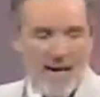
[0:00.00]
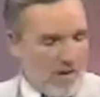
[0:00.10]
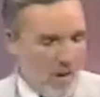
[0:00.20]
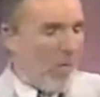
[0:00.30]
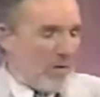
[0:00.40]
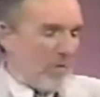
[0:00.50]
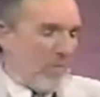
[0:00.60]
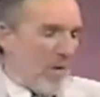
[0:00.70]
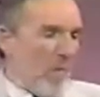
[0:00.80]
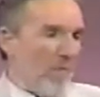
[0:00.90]
I know you
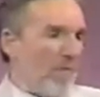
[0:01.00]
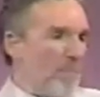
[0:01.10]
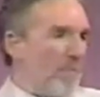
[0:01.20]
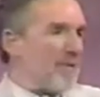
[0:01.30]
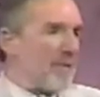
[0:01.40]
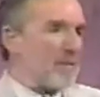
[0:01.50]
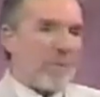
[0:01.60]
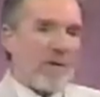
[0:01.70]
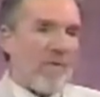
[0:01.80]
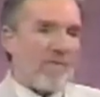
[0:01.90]
know the book that's
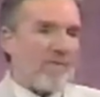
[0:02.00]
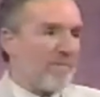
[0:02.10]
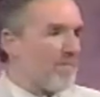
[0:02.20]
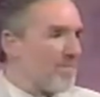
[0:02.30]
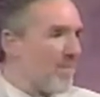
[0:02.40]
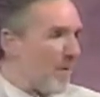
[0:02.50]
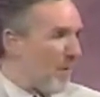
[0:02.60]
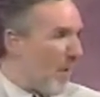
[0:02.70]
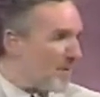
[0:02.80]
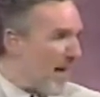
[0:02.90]
been on the
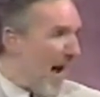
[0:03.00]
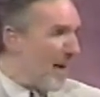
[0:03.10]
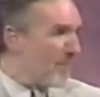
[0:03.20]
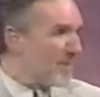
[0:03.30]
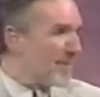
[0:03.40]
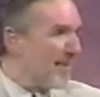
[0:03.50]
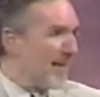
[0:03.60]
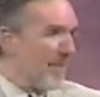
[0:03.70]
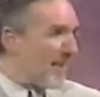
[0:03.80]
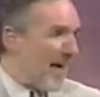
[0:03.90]
New York Times,
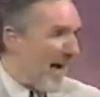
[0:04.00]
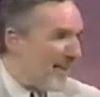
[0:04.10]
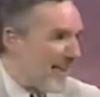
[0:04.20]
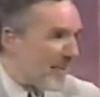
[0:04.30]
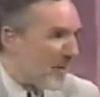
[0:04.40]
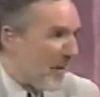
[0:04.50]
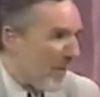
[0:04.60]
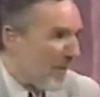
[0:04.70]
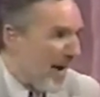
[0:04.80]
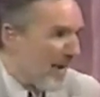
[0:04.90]
Everything I Needed to
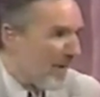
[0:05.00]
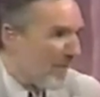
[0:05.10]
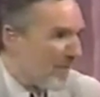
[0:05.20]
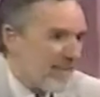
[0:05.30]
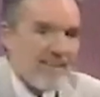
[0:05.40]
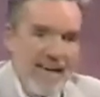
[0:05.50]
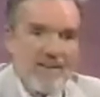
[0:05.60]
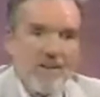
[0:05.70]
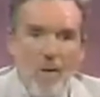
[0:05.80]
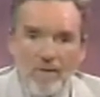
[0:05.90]
Learn, I Learned in
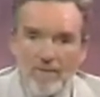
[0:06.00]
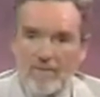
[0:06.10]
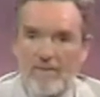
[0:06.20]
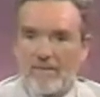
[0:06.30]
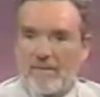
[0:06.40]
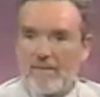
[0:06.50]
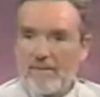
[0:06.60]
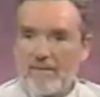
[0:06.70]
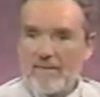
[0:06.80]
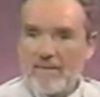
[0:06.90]
Kindergarten,
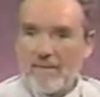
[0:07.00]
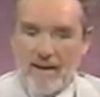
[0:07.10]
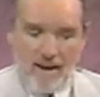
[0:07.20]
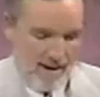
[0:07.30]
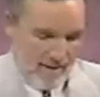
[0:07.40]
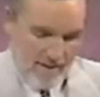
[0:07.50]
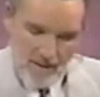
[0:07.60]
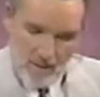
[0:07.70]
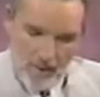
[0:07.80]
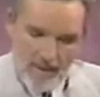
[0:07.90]

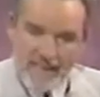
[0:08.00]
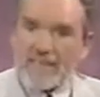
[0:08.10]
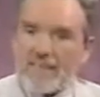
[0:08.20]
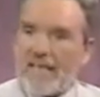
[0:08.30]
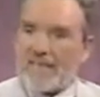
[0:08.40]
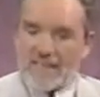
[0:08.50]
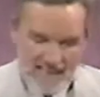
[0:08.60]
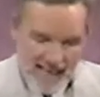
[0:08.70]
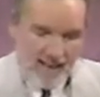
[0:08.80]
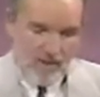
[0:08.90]
where he says,
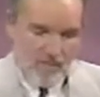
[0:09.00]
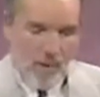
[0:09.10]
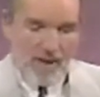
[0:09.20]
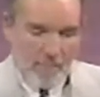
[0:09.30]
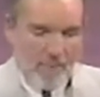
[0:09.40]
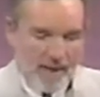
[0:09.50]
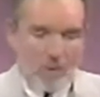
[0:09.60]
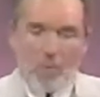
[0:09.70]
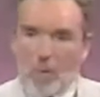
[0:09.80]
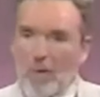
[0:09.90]
think of what a
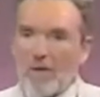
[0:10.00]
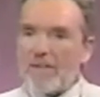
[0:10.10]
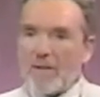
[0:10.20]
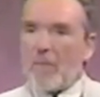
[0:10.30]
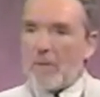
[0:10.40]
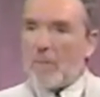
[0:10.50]
better world it would